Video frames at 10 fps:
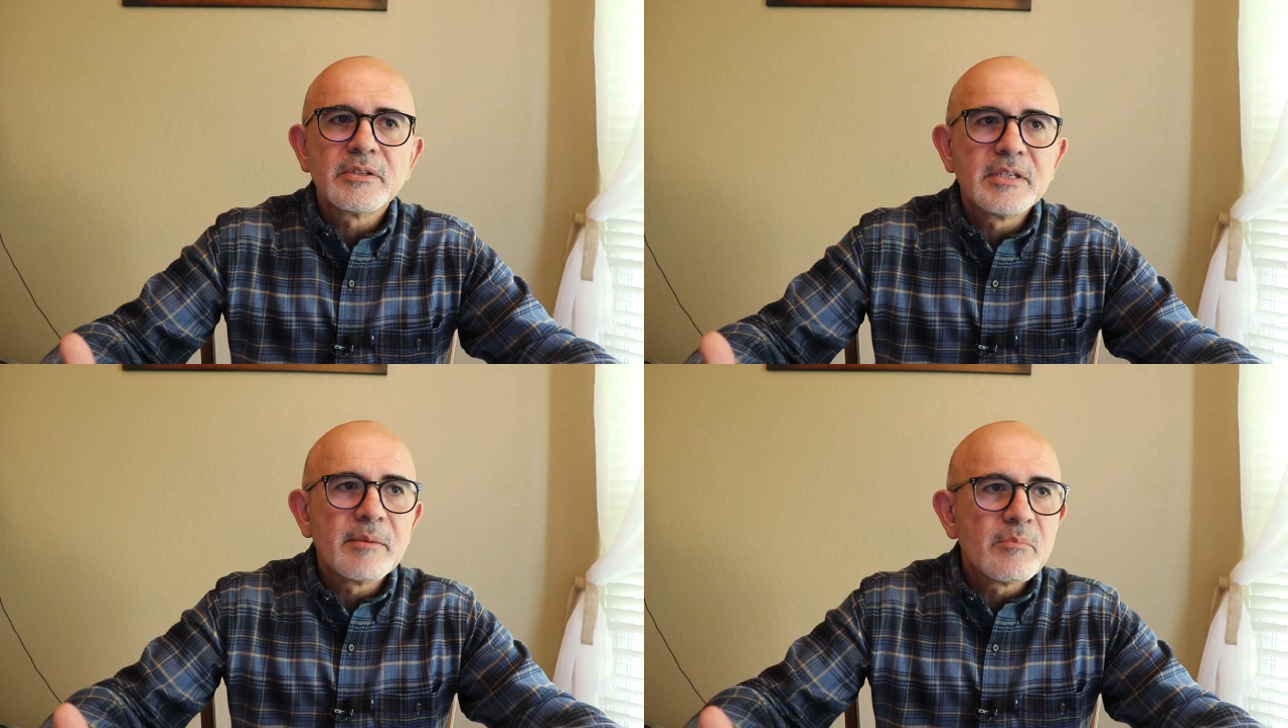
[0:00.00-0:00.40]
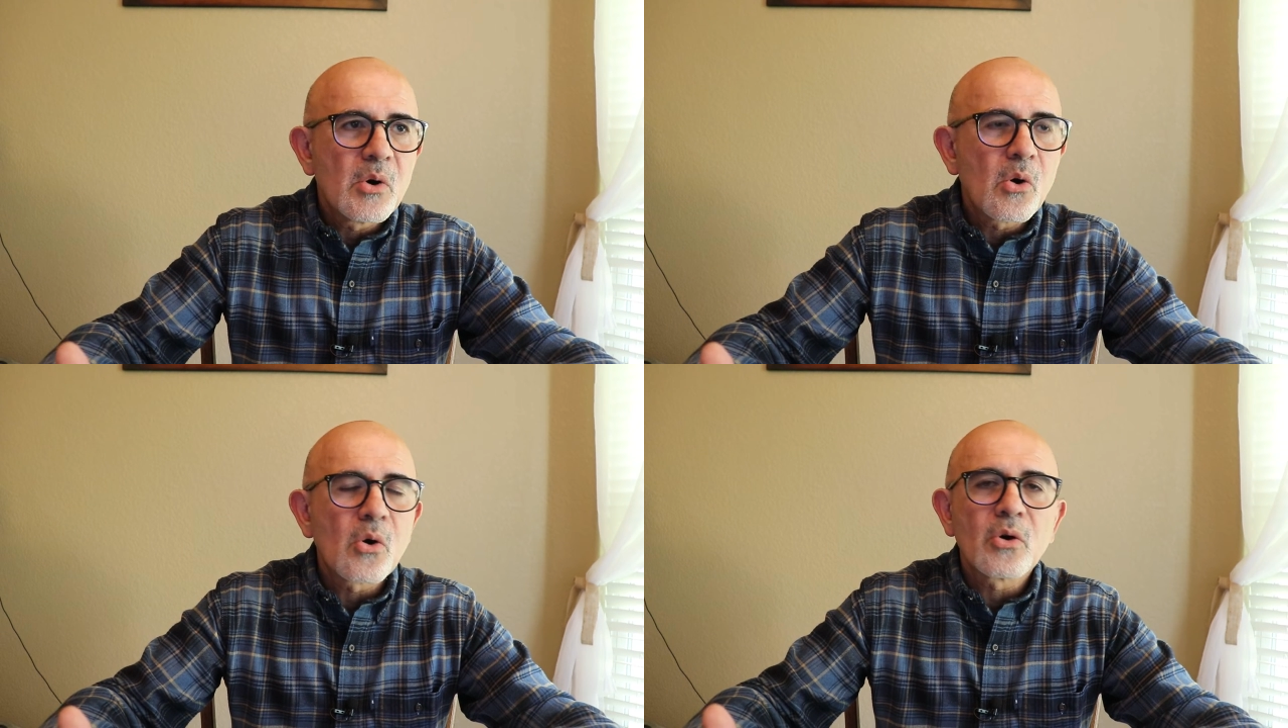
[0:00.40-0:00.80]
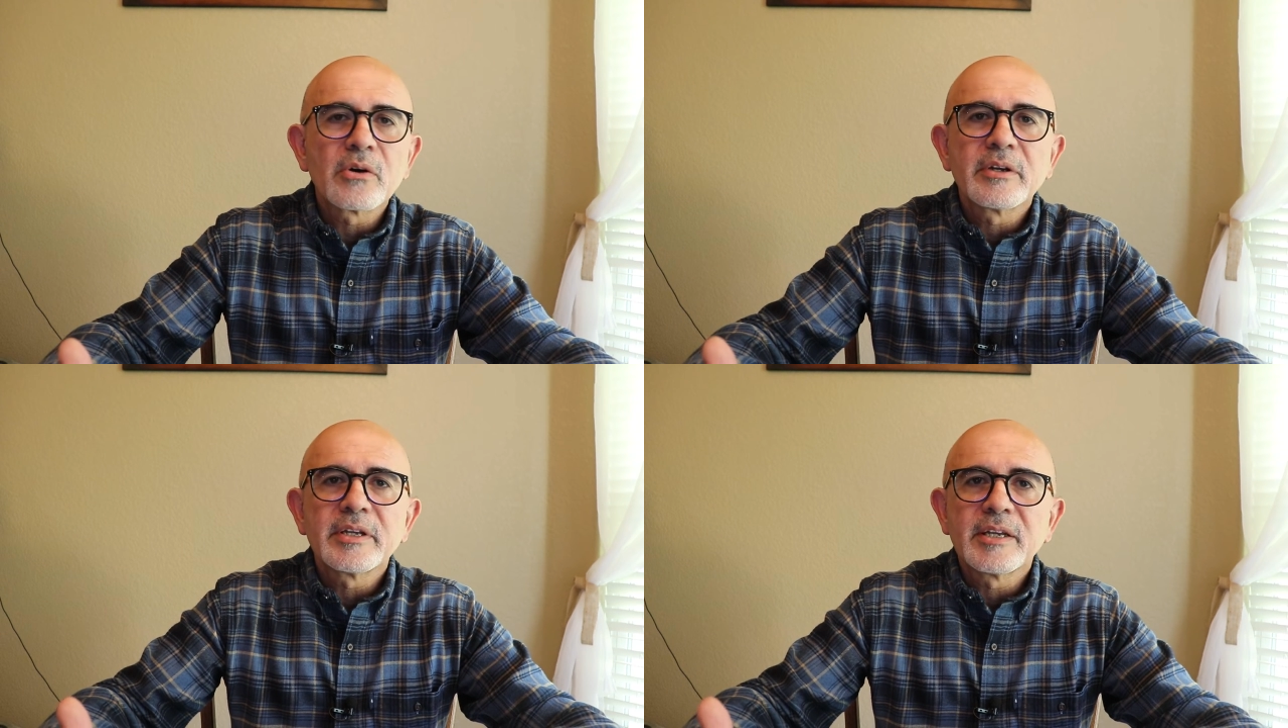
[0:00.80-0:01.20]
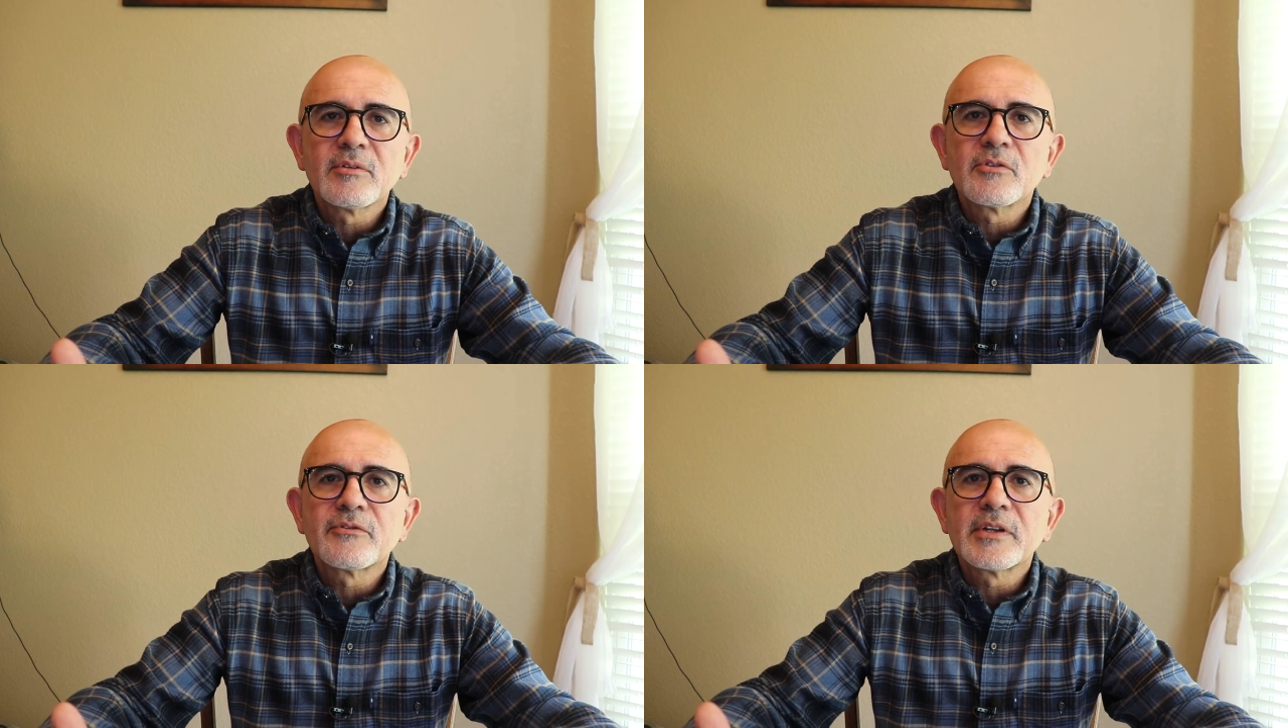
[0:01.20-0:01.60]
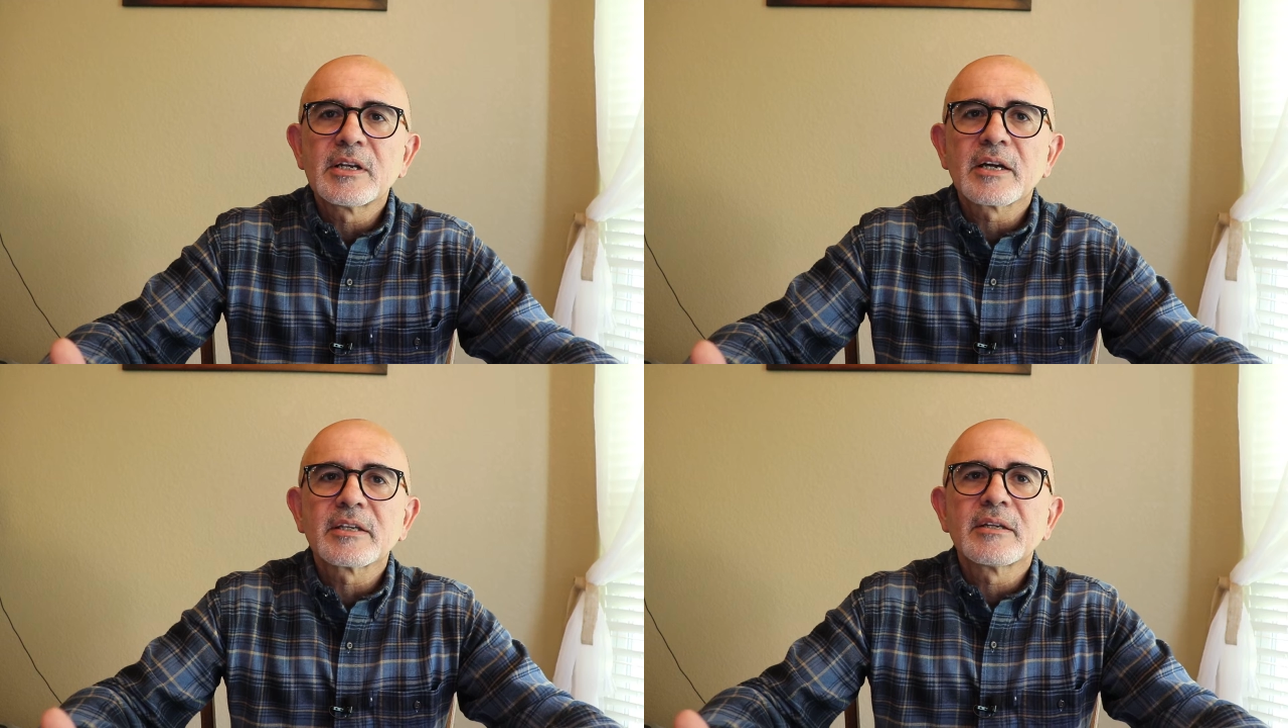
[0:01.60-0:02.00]
the more he will feel
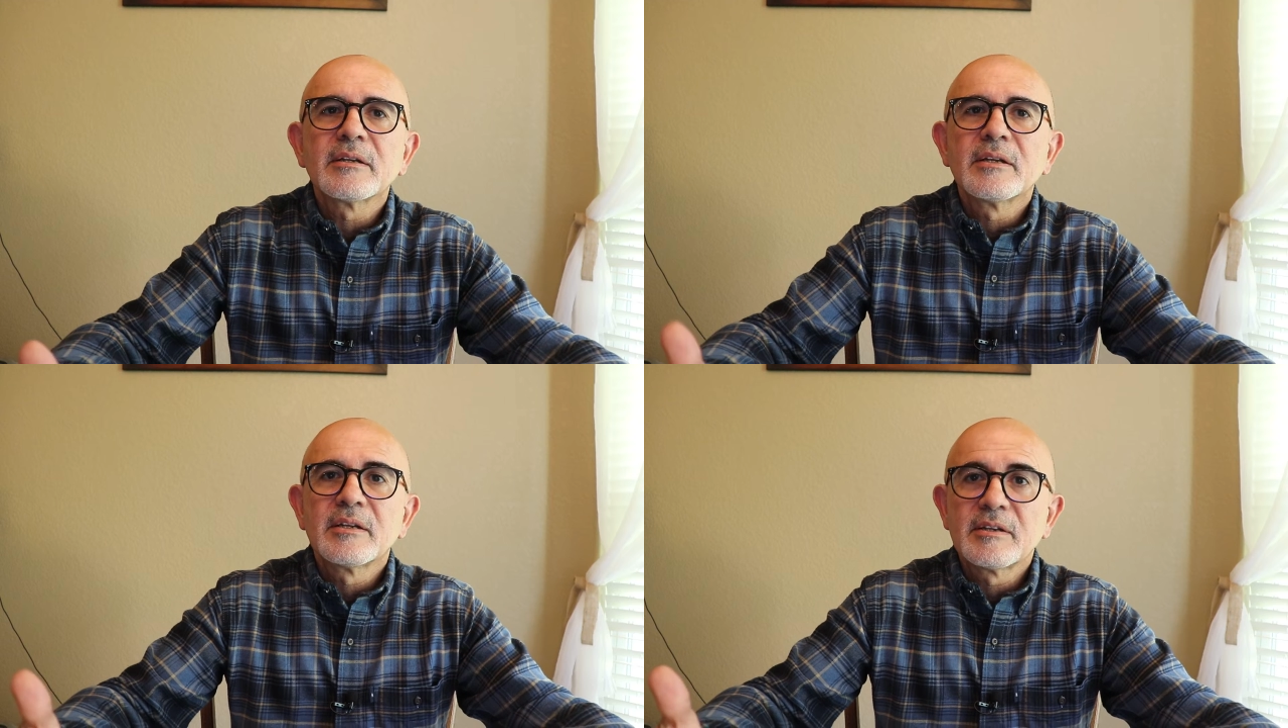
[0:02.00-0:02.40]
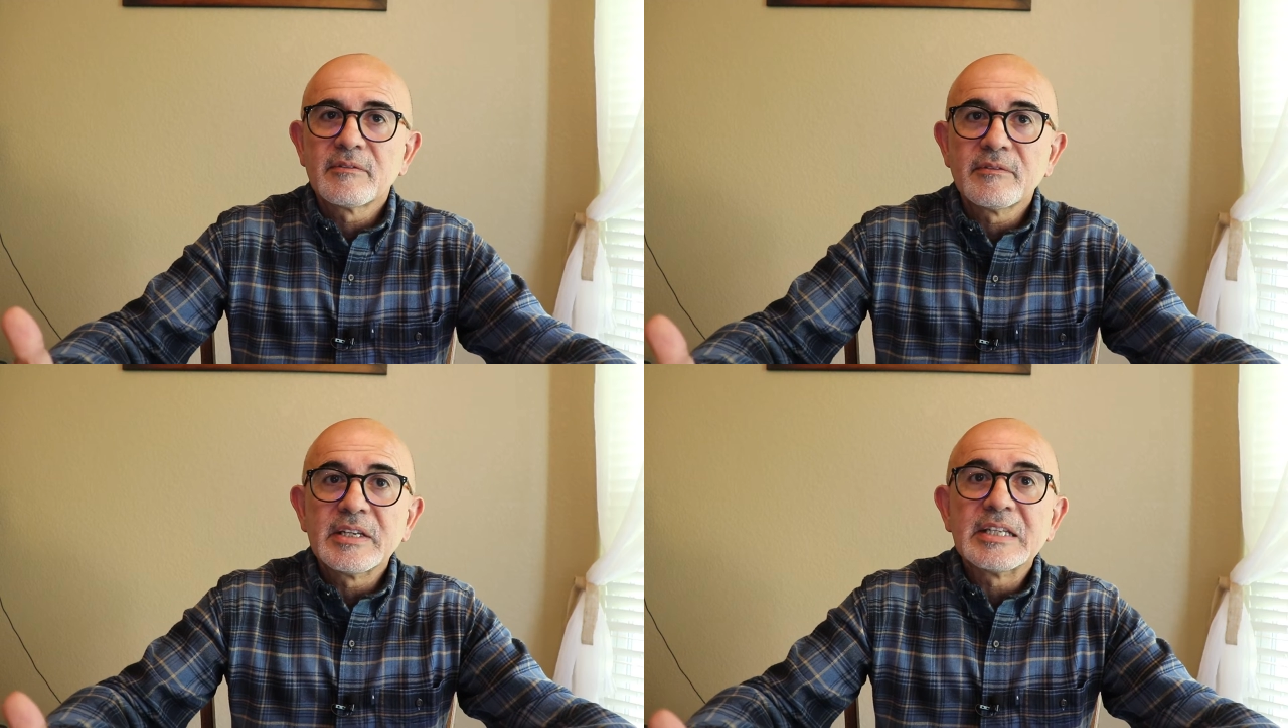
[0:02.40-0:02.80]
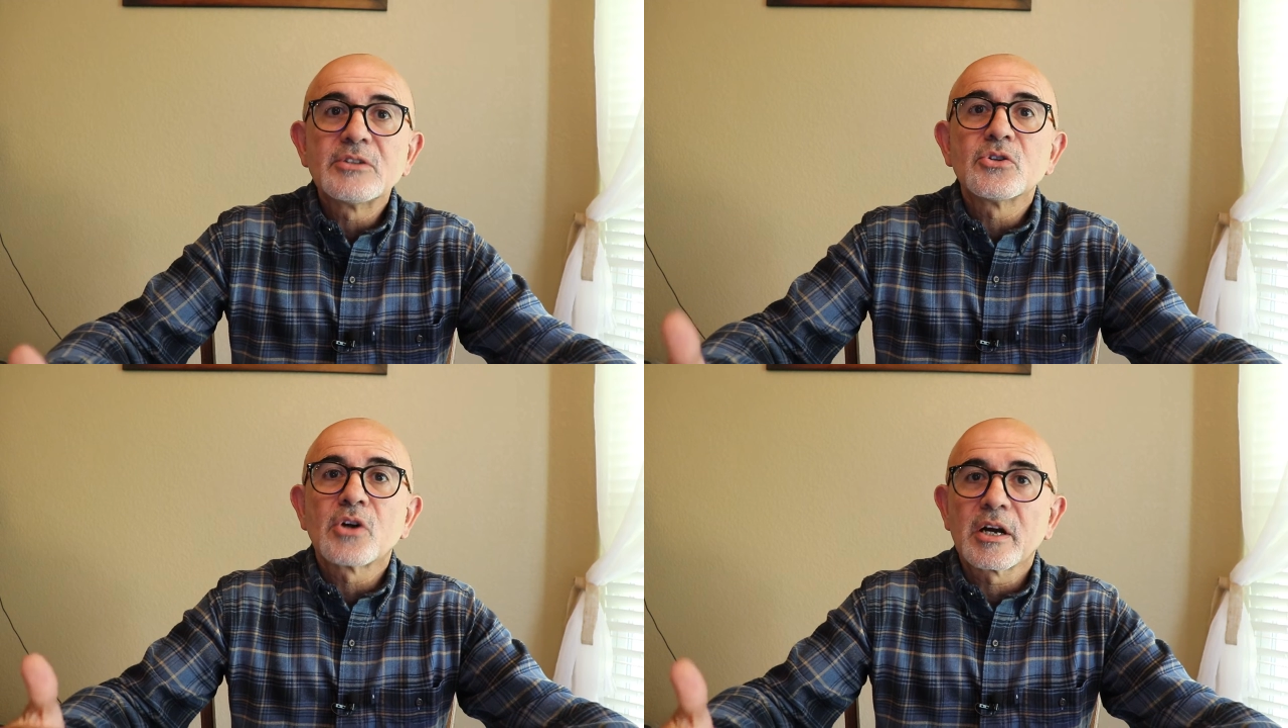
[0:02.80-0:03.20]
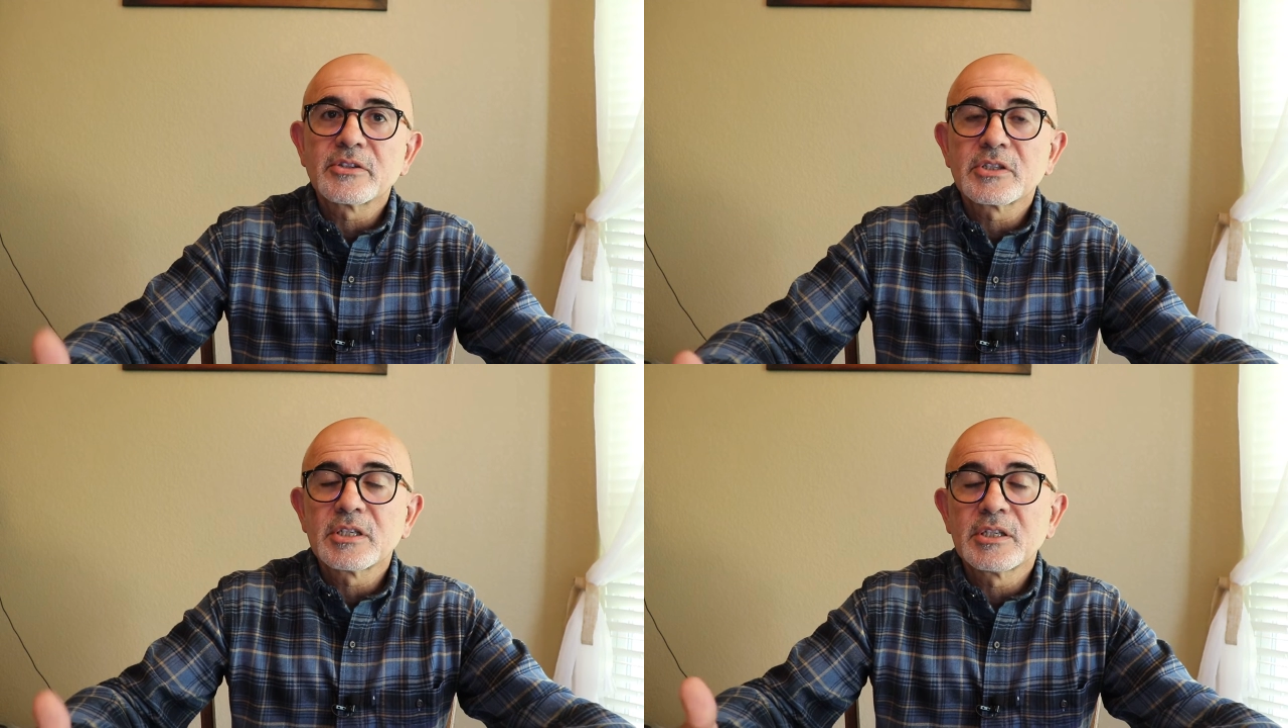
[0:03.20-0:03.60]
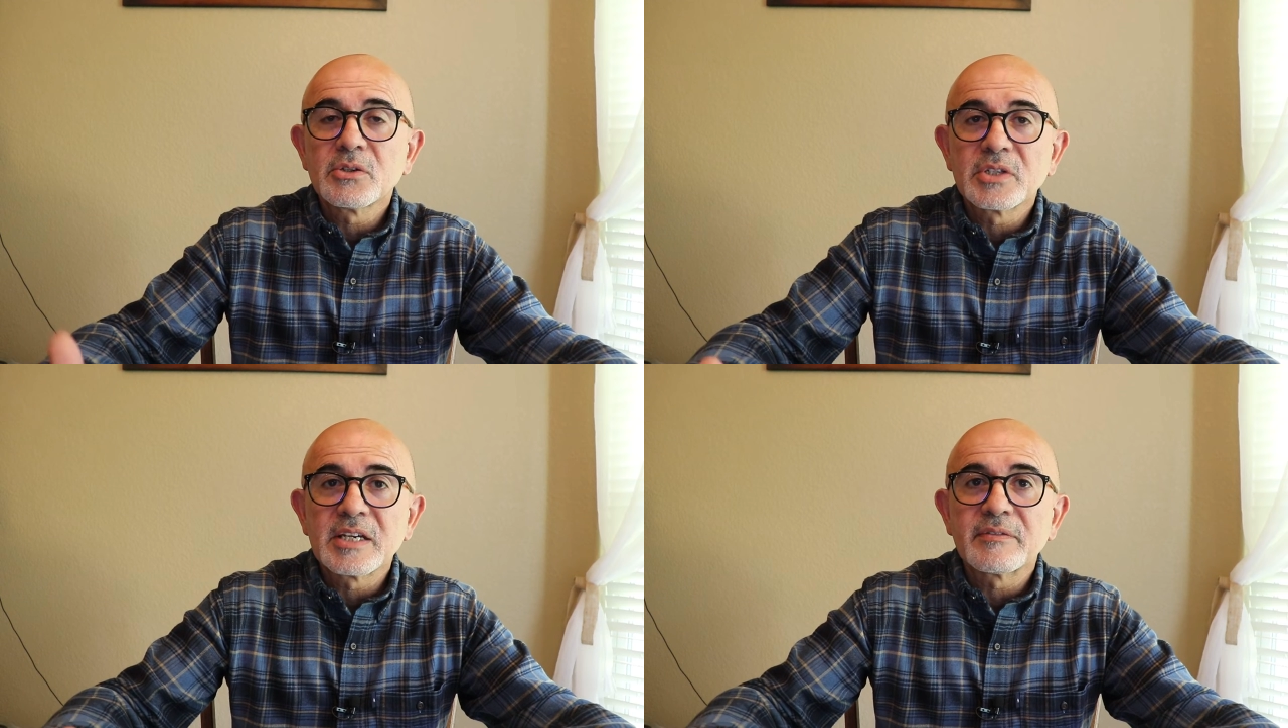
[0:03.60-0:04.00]
like we need to
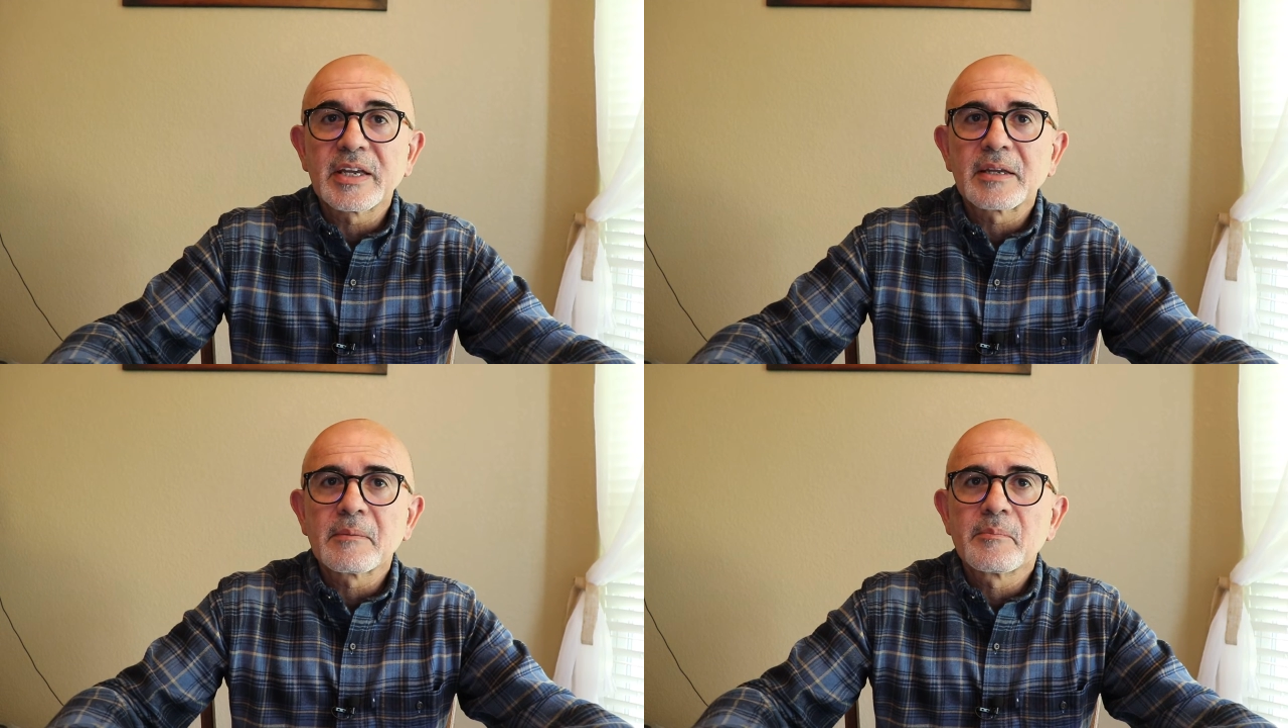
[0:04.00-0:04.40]
continue giving.